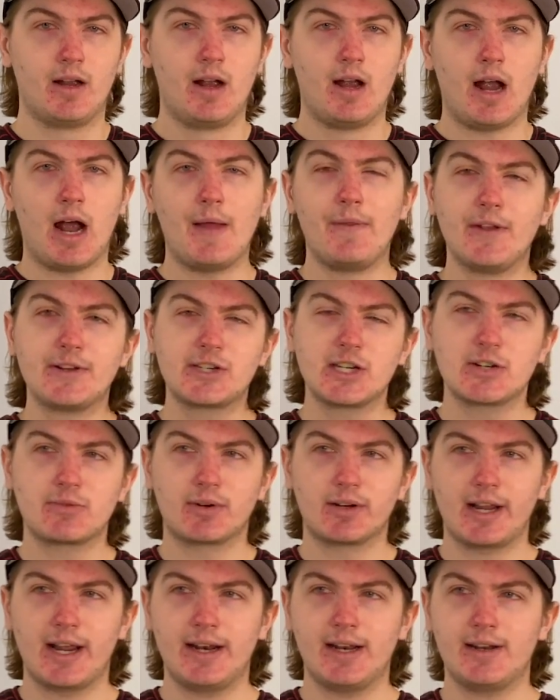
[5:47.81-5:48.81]
And this is
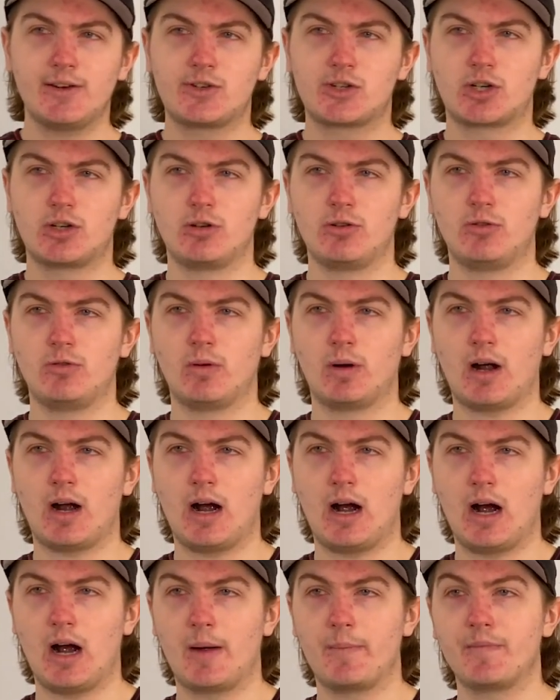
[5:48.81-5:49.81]
related to
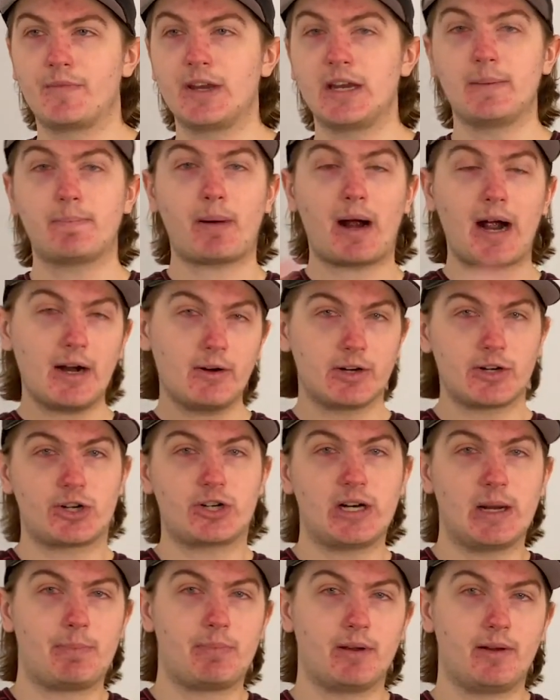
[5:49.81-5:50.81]
the pirate
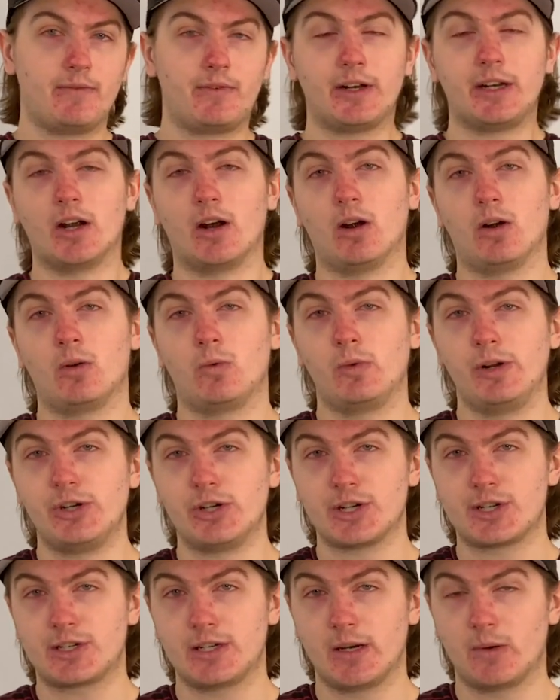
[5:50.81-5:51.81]
ship video we
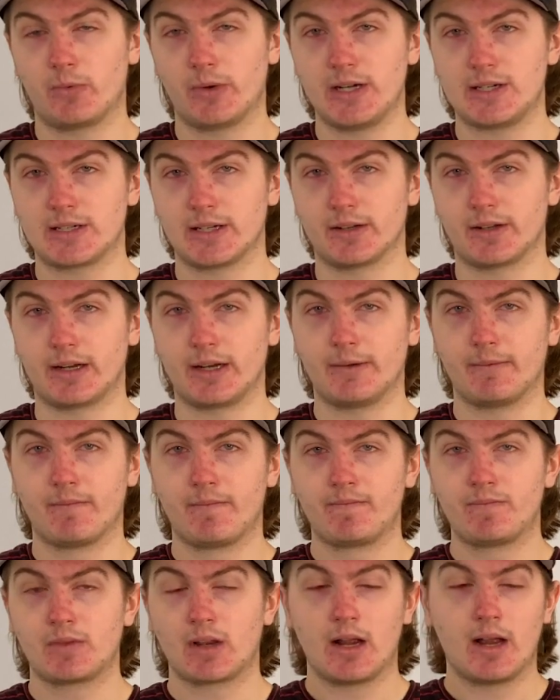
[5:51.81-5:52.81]
just did recently.
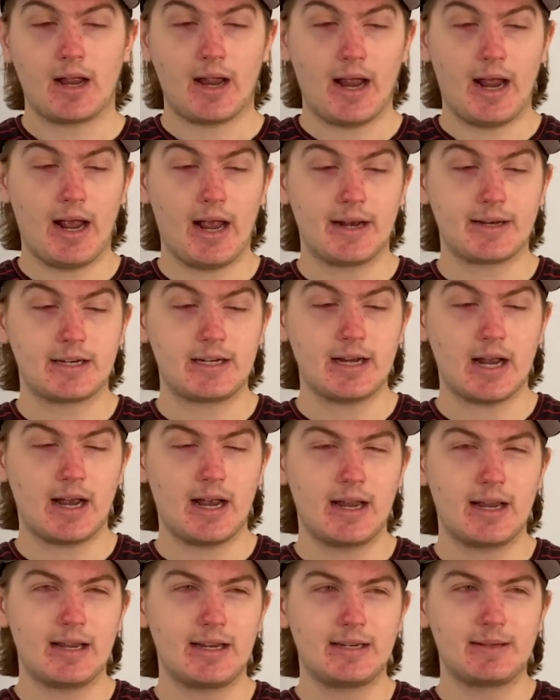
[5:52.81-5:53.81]
And
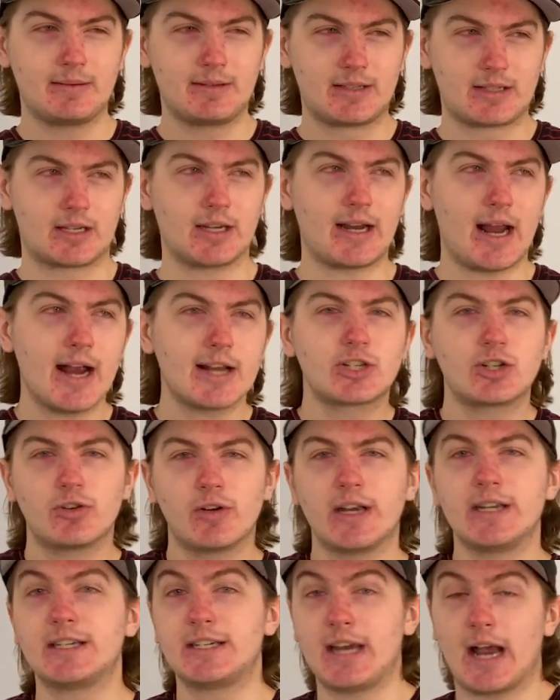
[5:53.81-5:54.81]
the answer
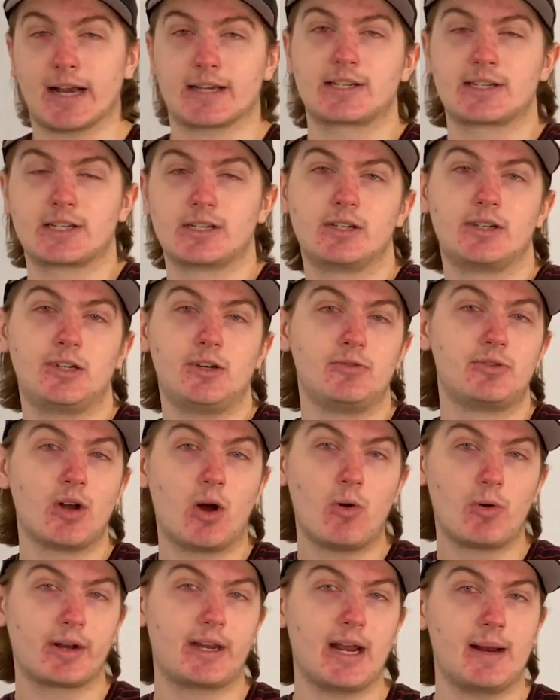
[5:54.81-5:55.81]
is yes. You
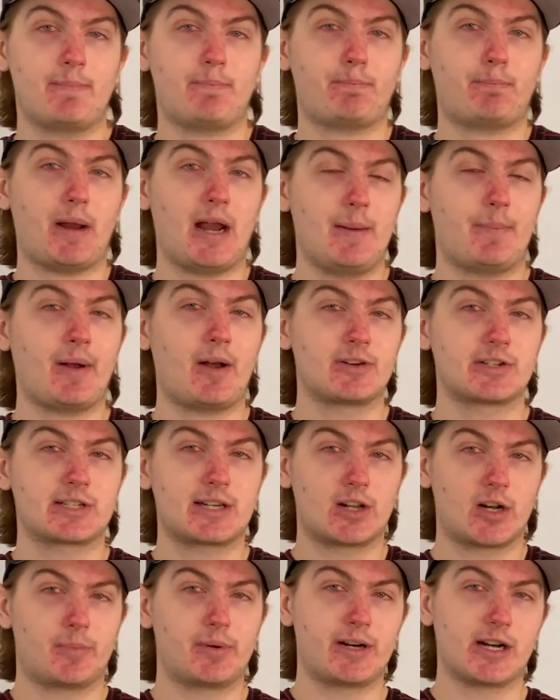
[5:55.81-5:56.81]
don't get PayPal
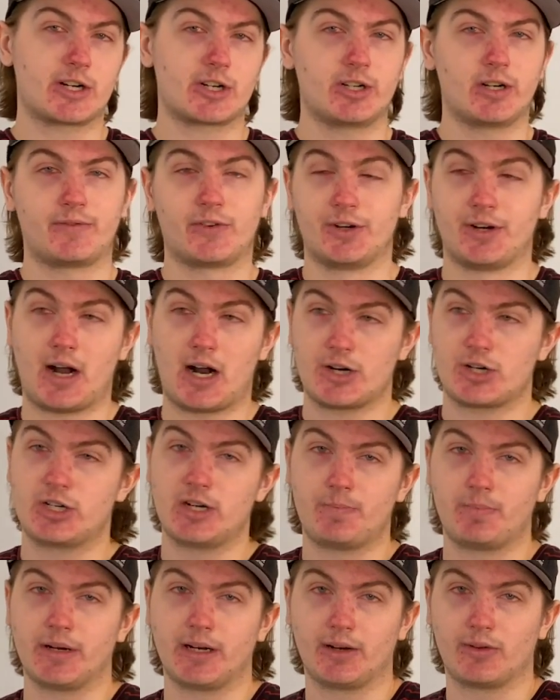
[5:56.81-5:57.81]
seller protection if you're not
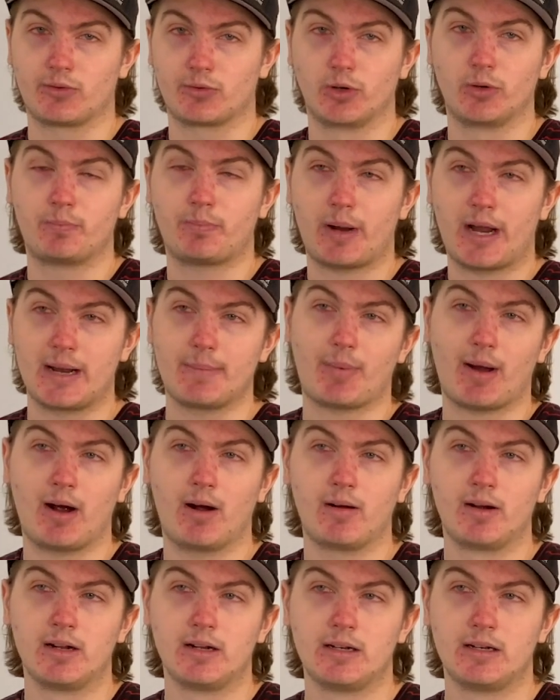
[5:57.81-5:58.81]
shipping through
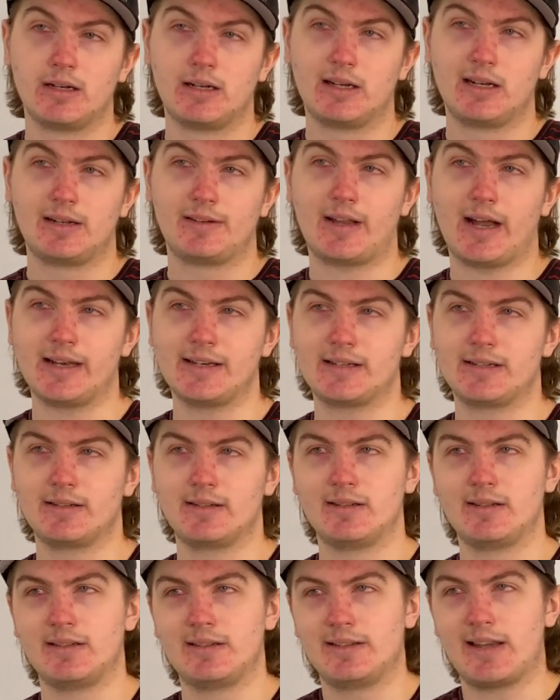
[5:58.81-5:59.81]
PayPal. That
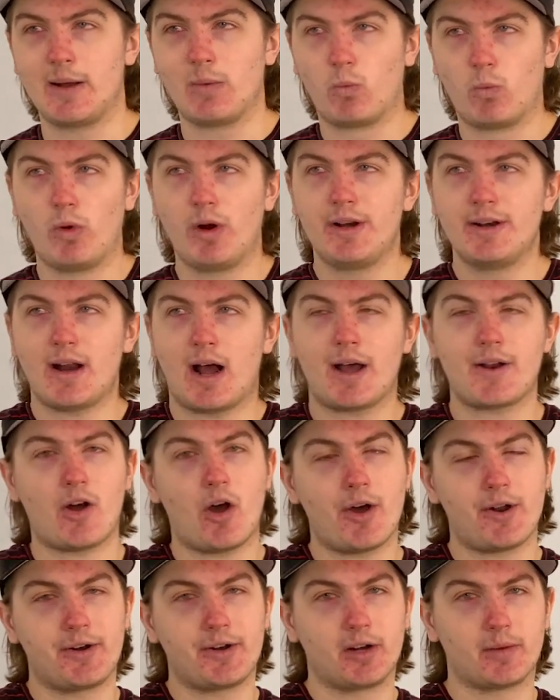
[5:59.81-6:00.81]
they would not
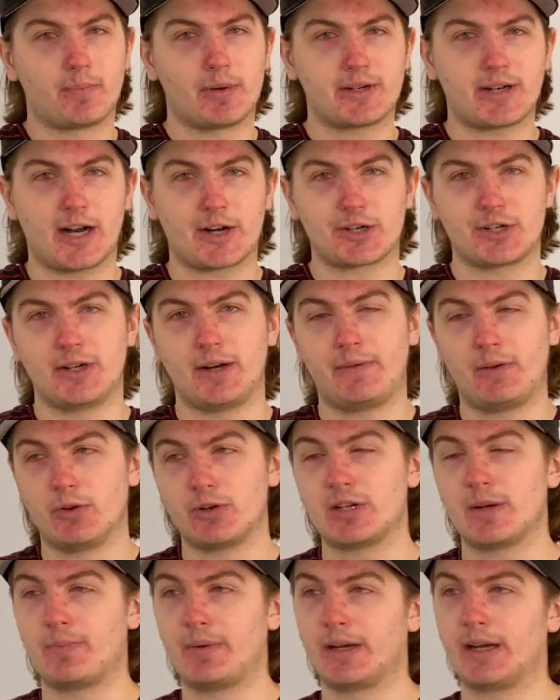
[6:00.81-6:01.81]
honor your protection if you're
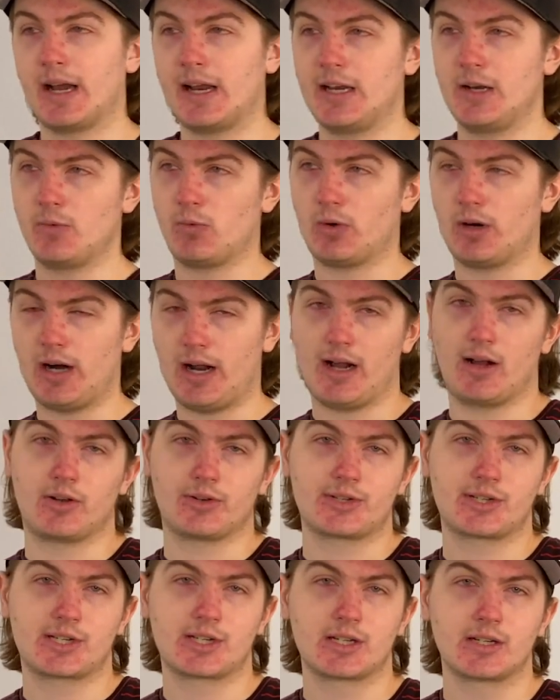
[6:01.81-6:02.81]
shipping anywhere
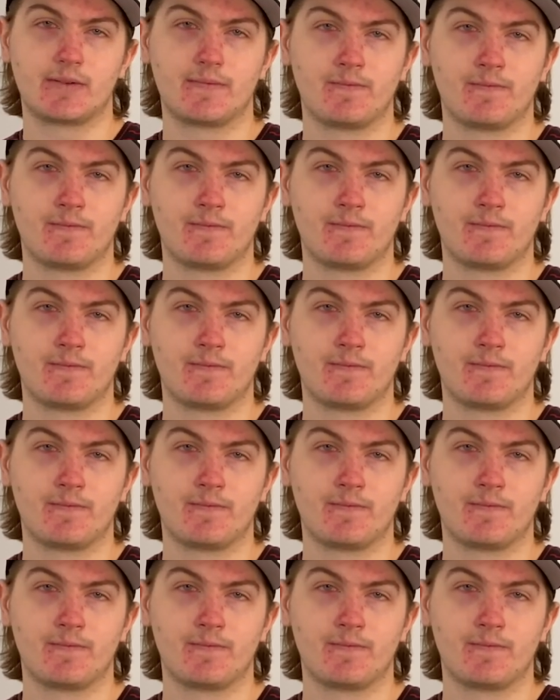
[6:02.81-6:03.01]
else.